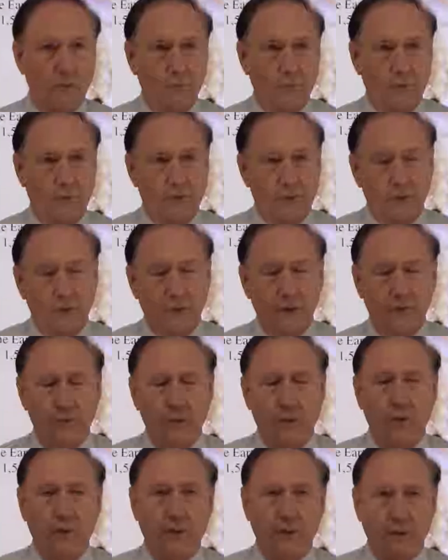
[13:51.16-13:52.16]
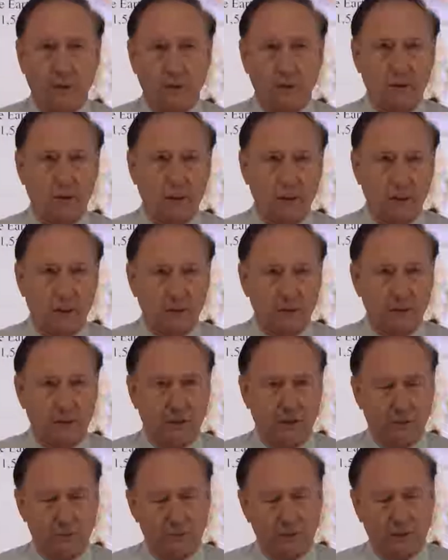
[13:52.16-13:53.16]
with 30 or 40 to
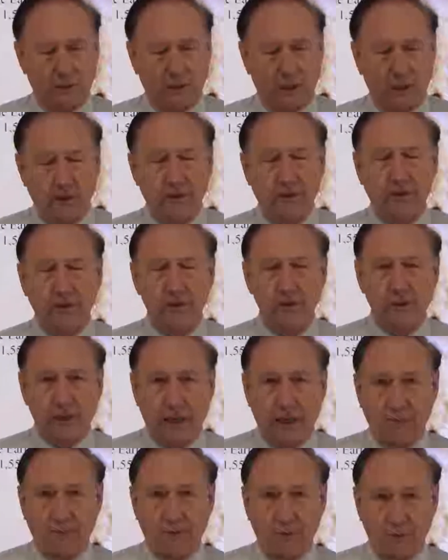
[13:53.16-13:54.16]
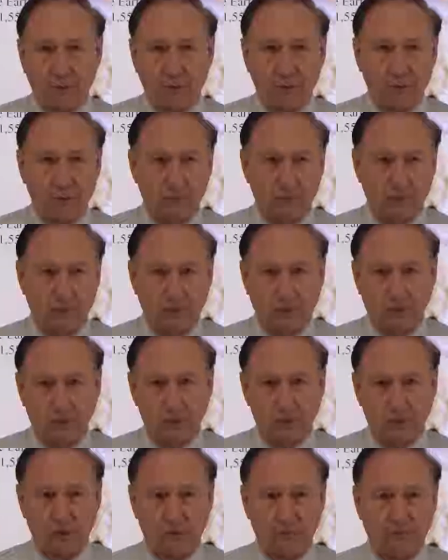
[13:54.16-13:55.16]
100 years after the
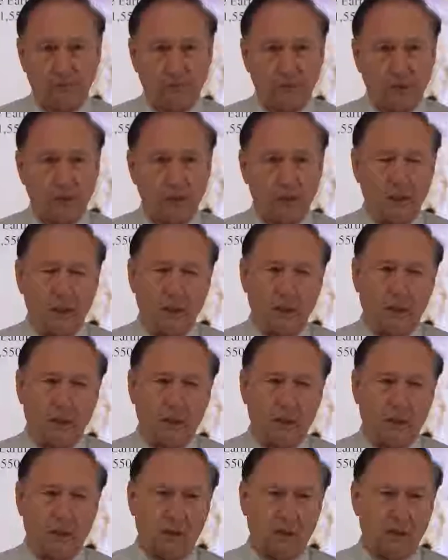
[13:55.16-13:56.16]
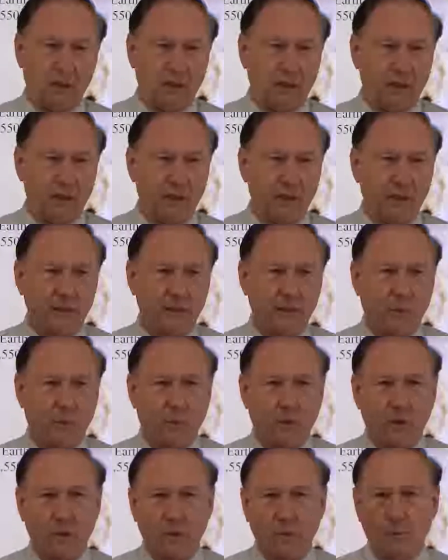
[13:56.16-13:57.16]
reversal, the
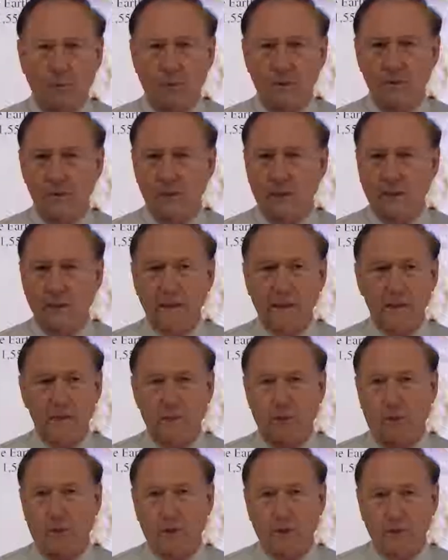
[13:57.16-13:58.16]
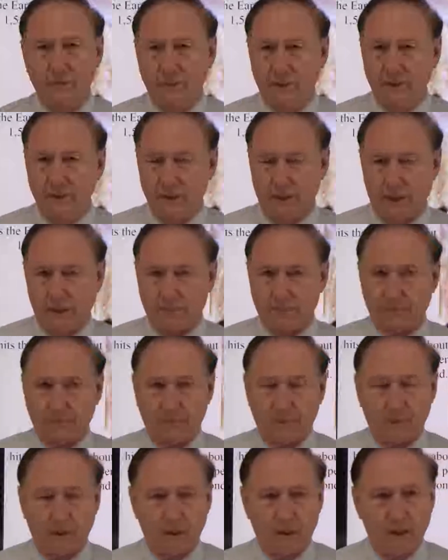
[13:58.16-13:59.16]
water was at least 400 feet down.
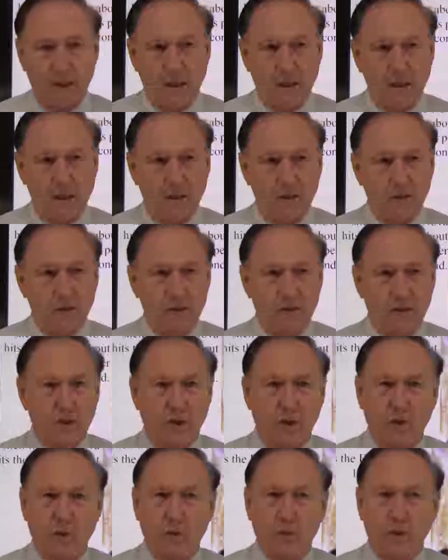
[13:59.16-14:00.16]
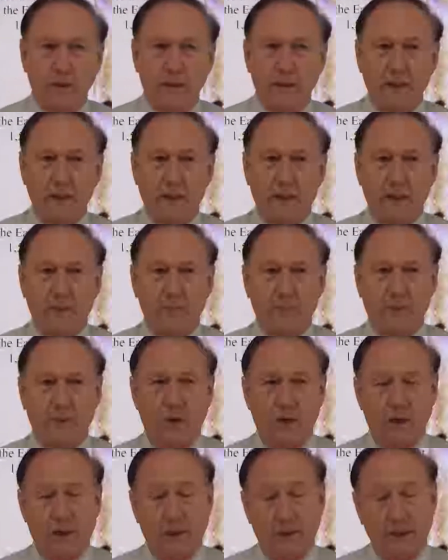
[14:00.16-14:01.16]
So,
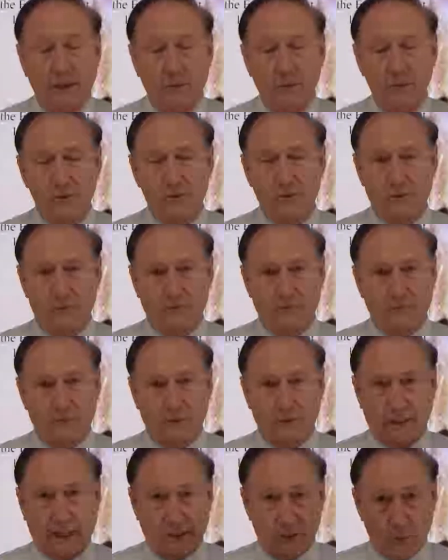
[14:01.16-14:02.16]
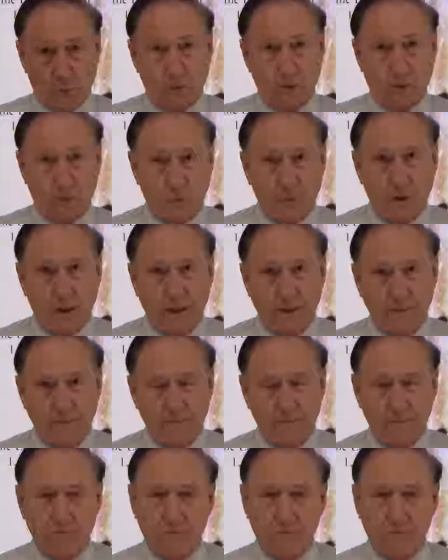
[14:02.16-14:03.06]
and that's worldwide.